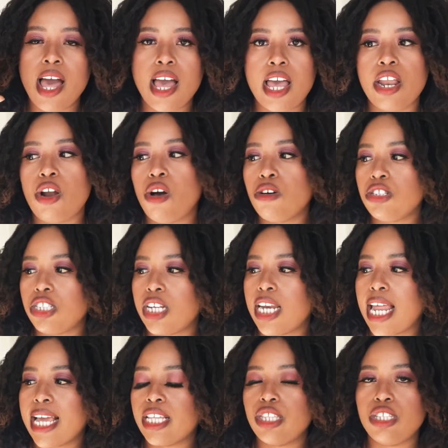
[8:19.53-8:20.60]
And also
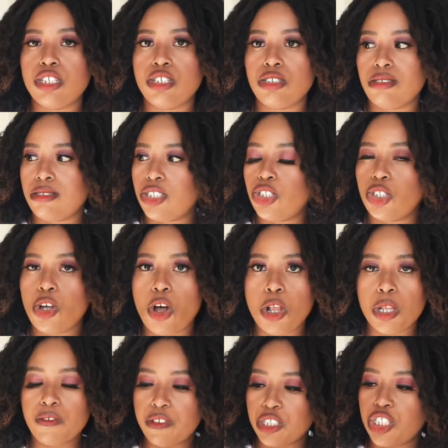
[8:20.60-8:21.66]
like the sole
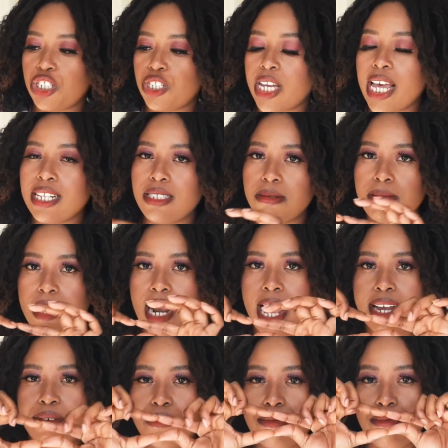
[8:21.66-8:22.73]
of the shoe has to be like
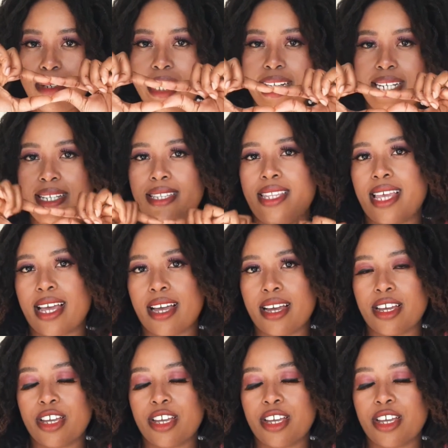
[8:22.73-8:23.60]
really thick.